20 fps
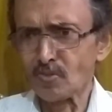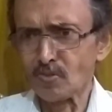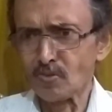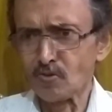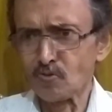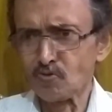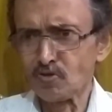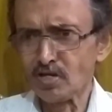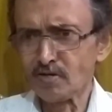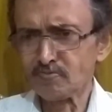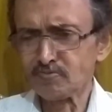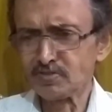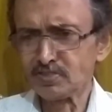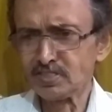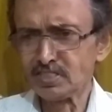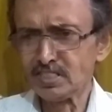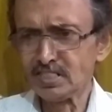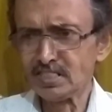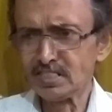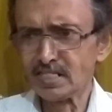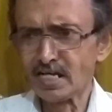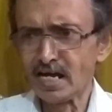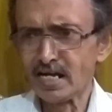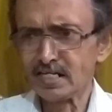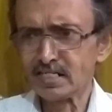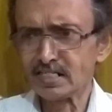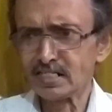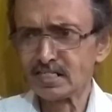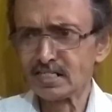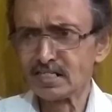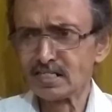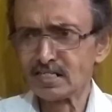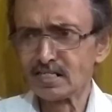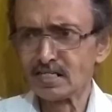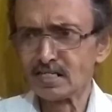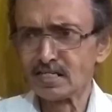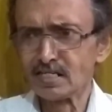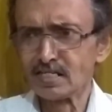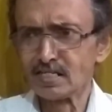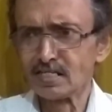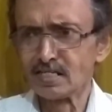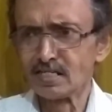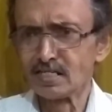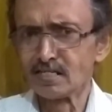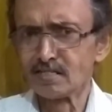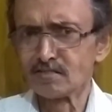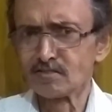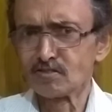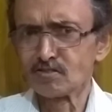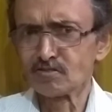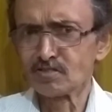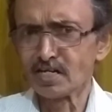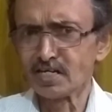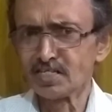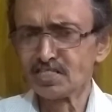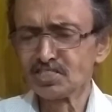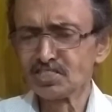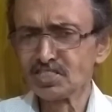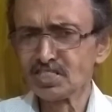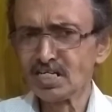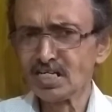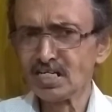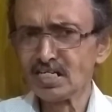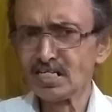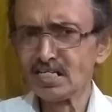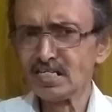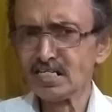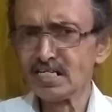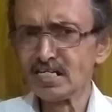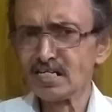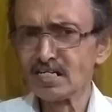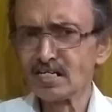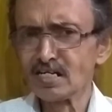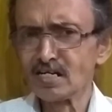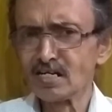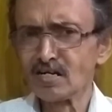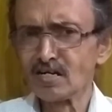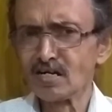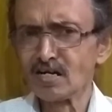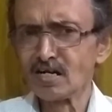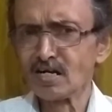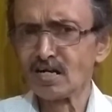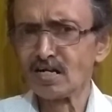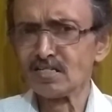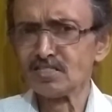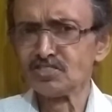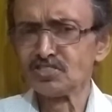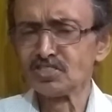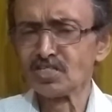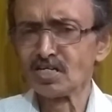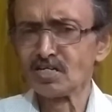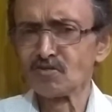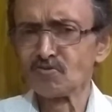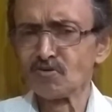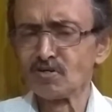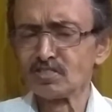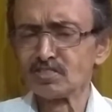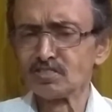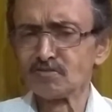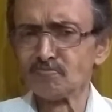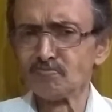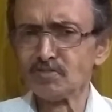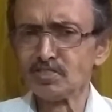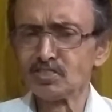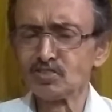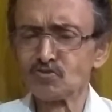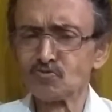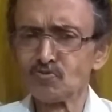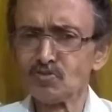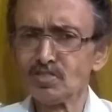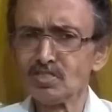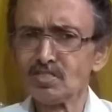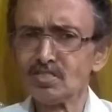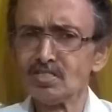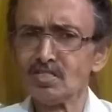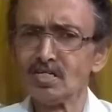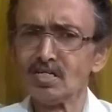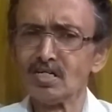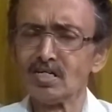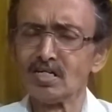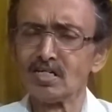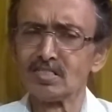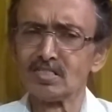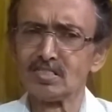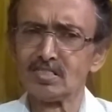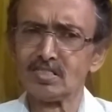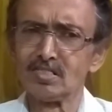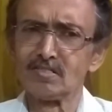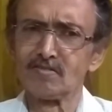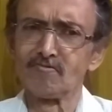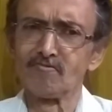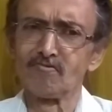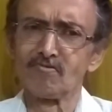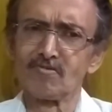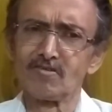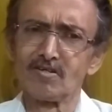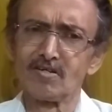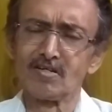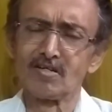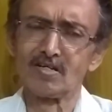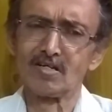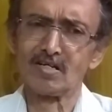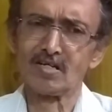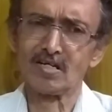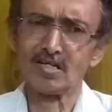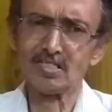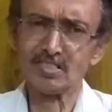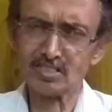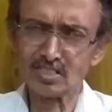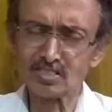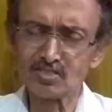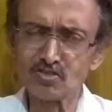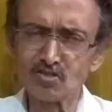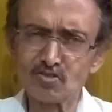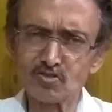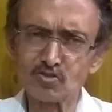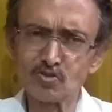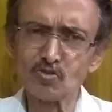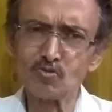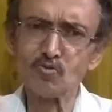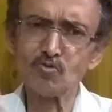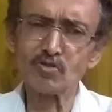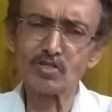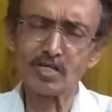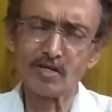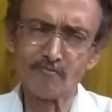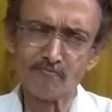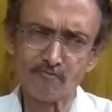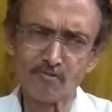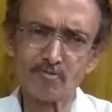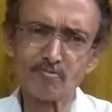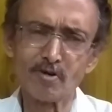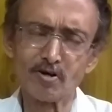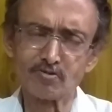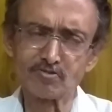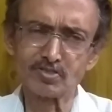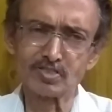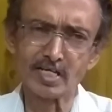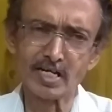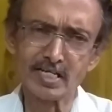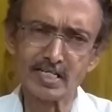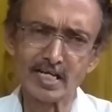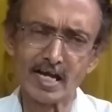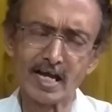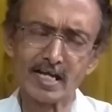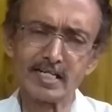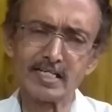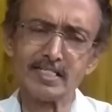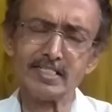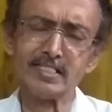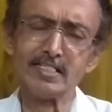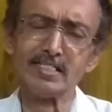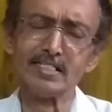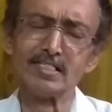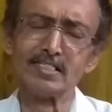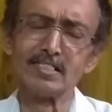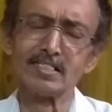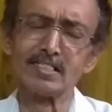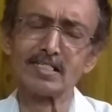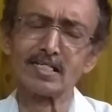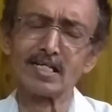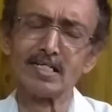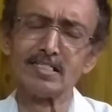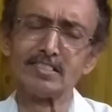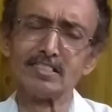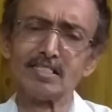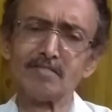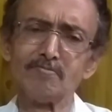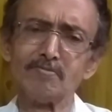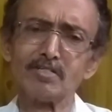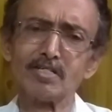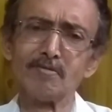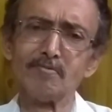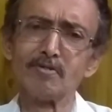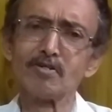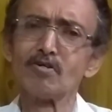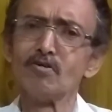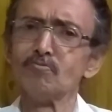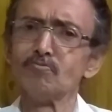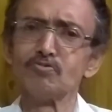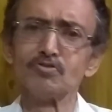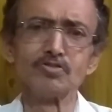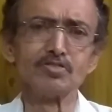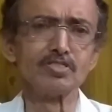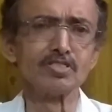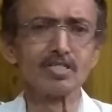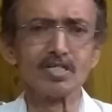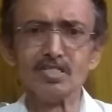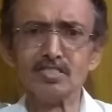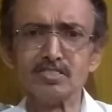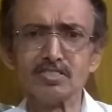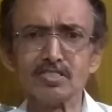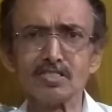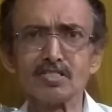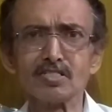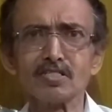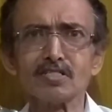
we have seen that the traditional Indian culture was mixed with the other cultures also who came from outside, and Indian culture became a composite culture.